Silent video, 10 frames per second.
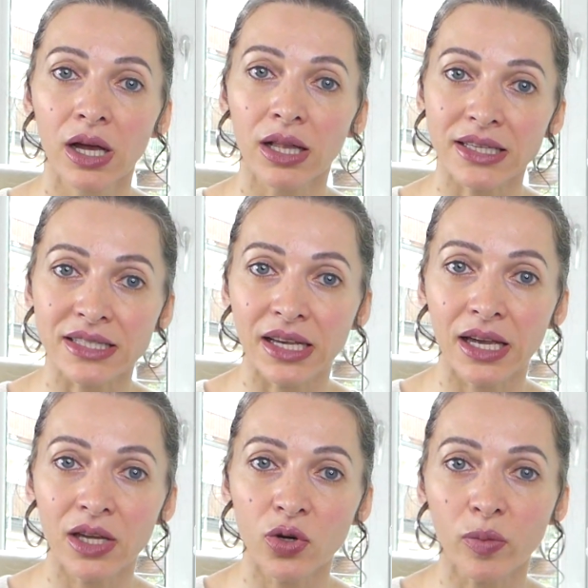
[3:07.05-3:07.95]
Let's
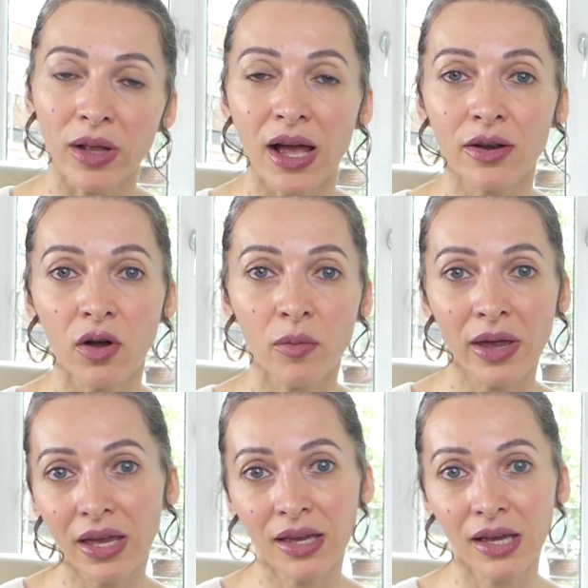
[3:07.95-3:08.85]
say you plan on
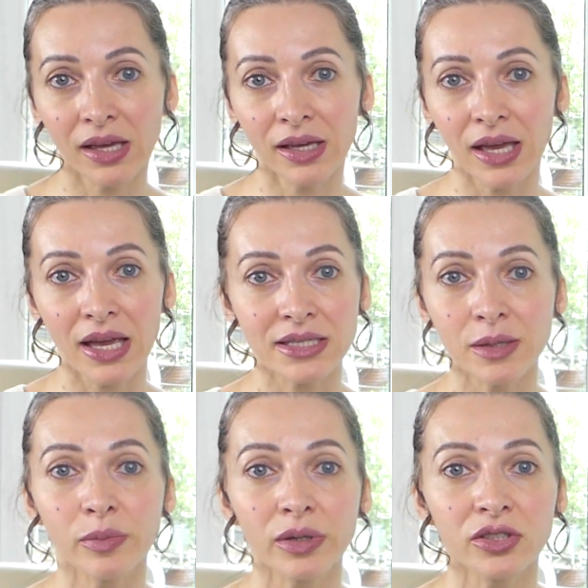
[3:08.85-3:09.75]
making a
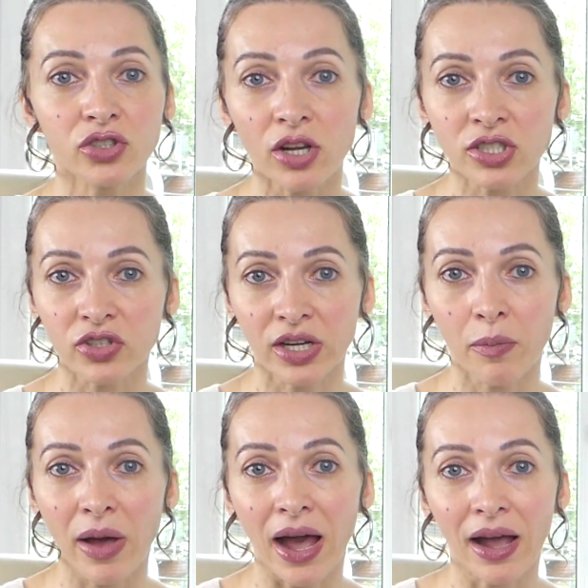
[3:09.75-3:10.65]
simple drawstring
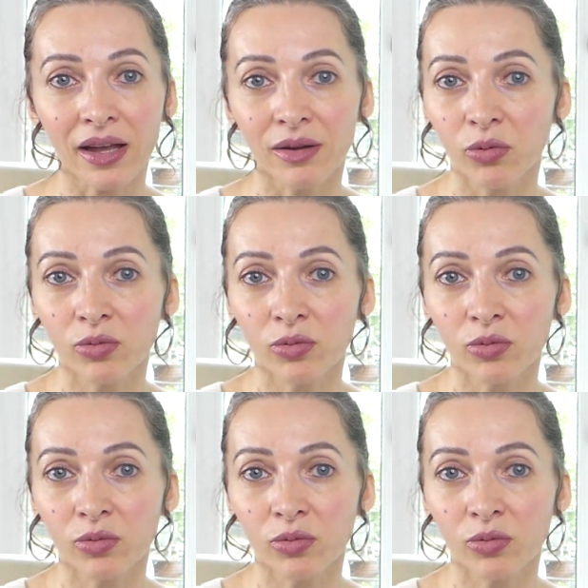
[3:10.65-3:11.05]
bag.